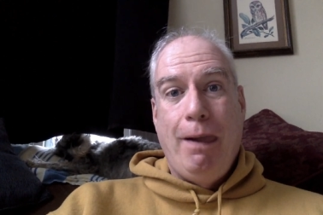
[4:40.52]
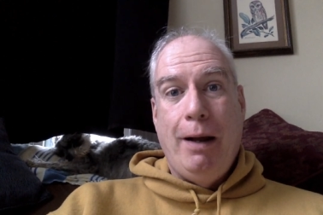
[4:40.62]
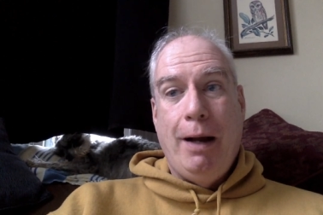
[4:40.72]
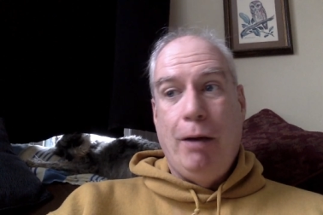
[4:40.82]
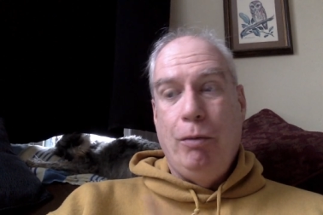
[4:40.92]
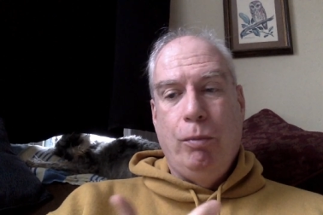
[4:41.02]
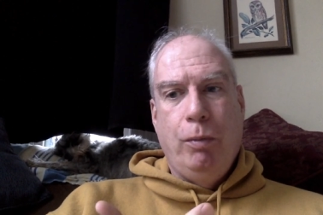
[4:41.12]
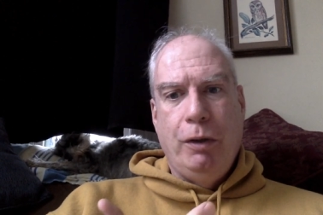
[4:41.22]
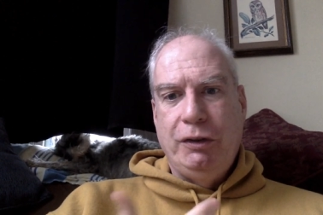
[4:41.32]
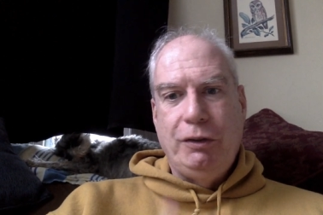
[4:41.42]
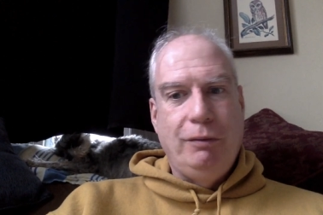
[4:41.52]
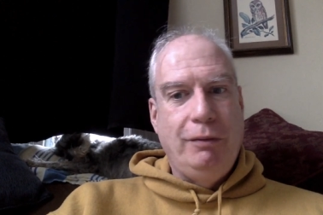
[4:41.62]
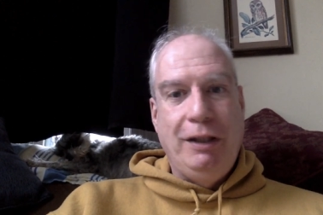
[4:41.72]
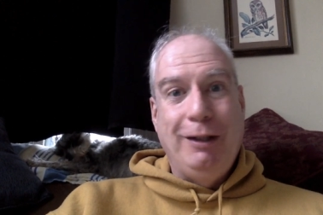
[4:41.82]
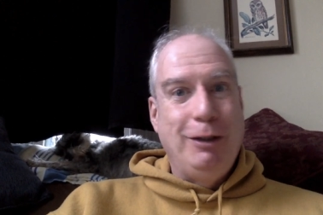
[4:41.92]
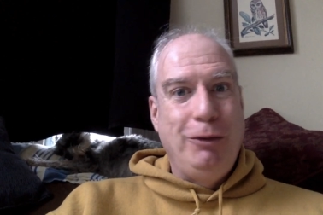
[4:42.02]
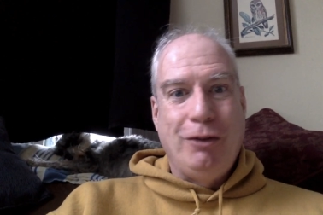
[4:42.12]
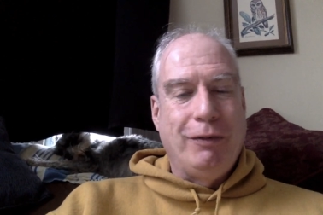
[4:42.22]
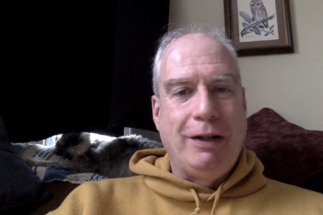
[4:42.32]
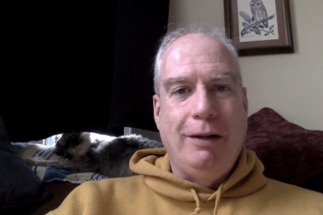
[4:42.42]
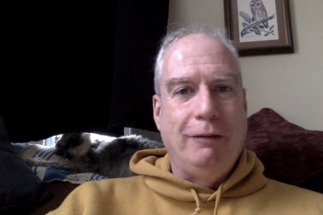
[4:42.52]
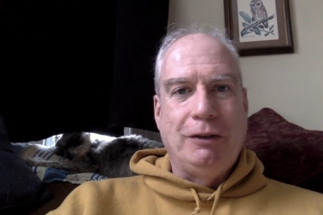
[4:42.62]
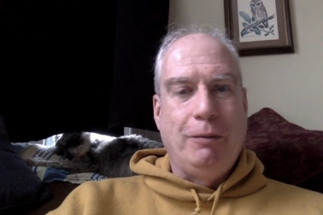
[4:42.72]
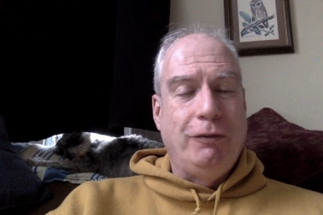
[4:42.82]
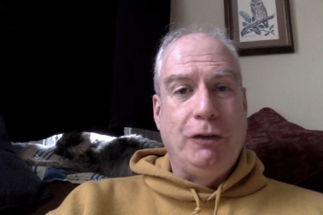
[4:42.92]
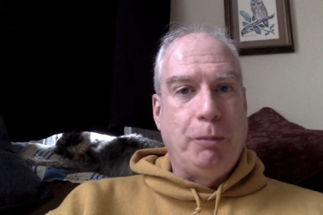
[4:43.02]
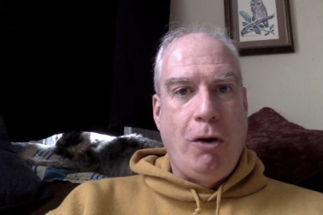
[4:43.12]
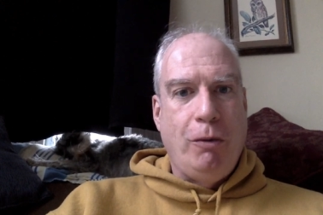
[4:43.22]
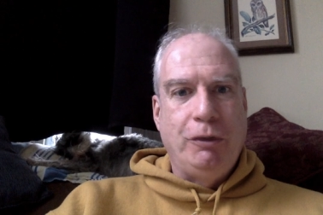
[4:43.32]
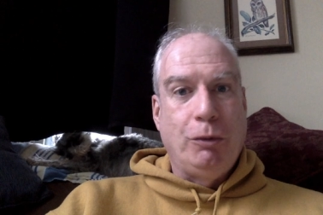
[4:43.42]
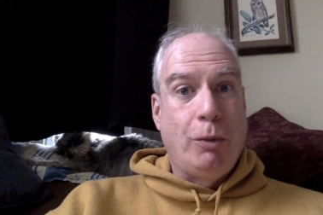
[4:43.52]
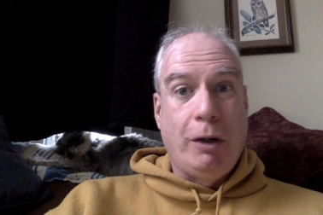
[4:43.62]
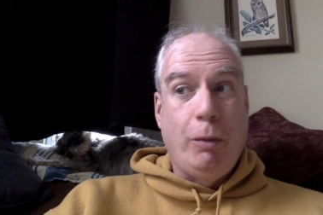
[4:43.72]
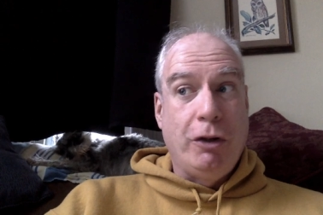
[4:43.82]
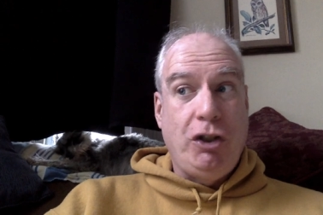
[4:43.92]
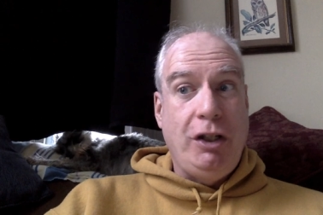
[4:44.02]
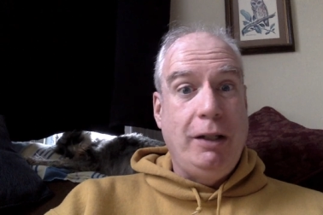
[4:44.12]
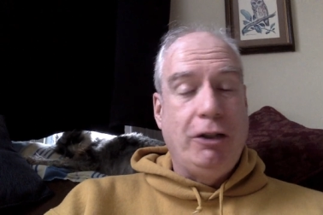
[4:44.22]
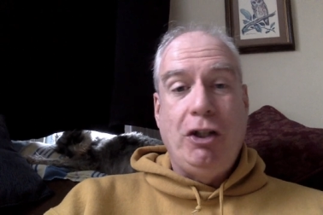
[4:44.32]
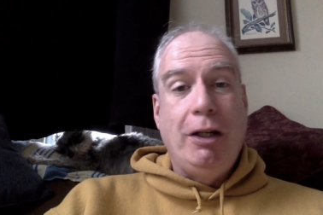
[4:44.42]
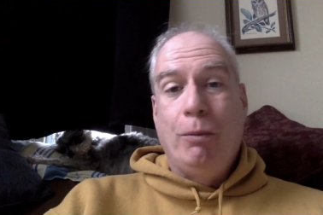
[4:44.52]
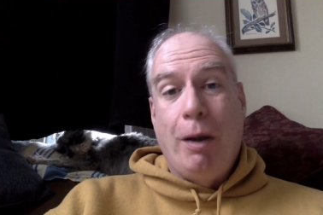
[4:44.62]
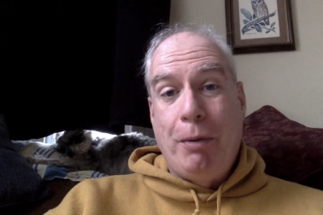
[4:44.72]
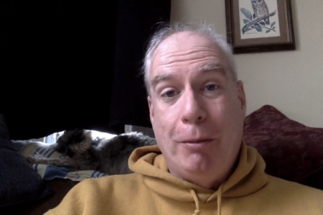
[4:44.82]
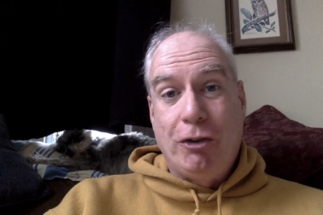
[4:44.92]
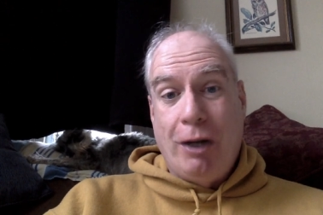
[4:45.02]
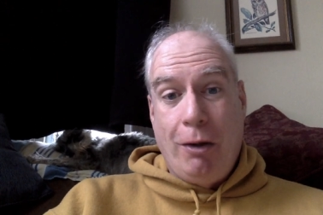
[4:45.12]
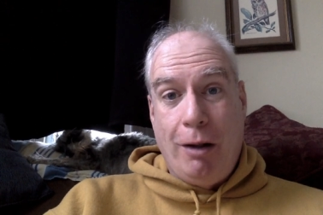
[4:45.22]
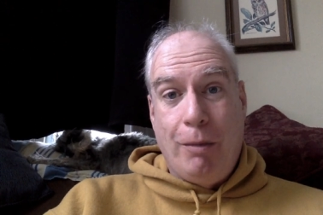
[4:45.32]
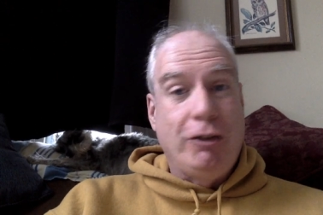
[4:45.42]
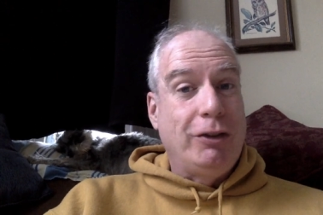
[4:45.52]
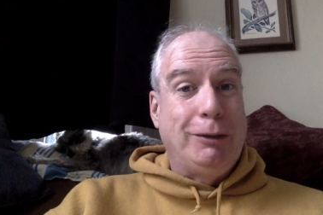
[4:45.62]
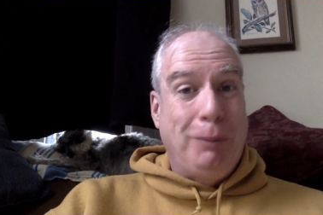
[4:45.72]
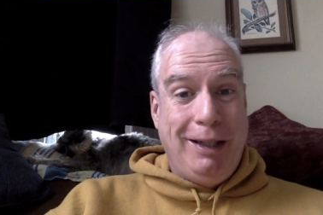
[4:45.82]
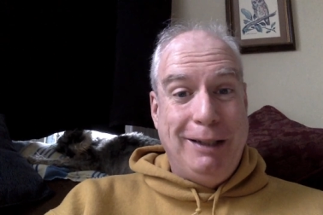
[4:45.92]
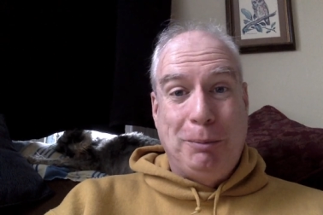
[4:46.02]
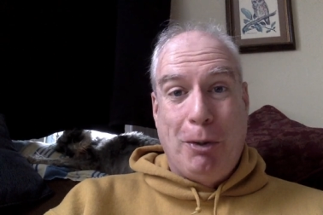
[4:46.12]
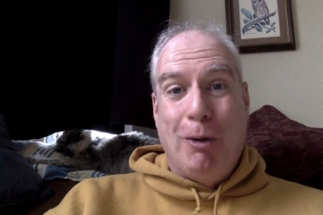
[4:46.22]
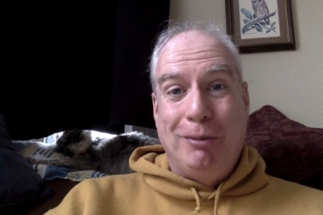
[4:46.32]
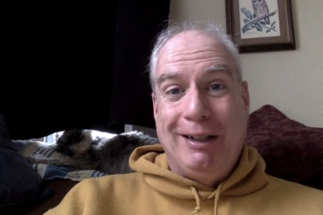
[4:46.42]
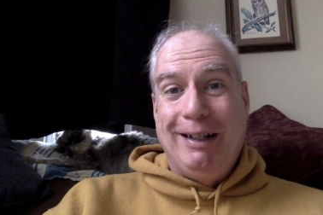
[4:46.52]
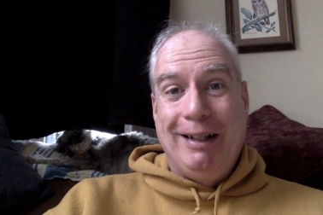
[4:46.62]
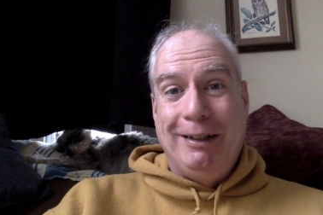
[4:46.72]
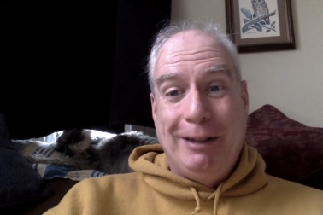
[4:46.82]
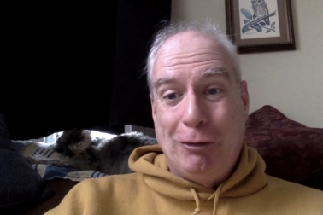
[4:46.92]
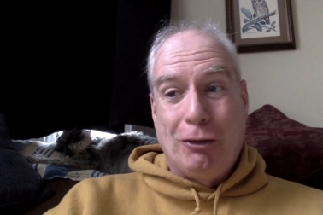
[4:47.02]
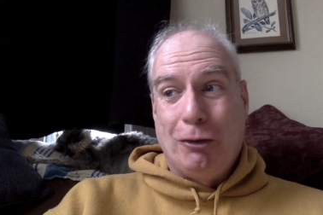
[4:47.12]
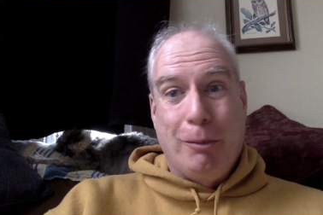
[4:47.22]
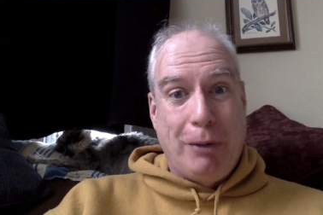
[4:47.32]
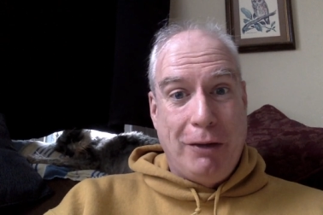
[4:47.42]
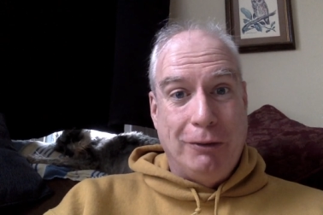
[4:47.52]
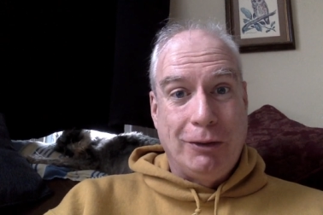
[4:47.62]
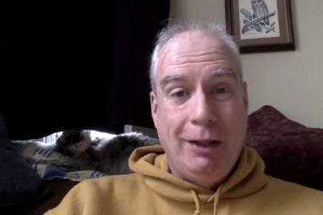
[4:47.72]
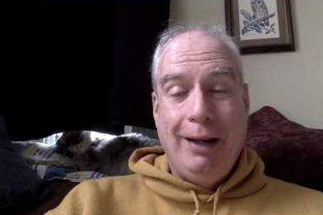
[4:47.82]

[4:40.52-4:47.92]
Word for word: uh, was the inclusion of, of some of his poems in a work where she that she didn't want published at all, much less with his poems in it in addition to her brother's.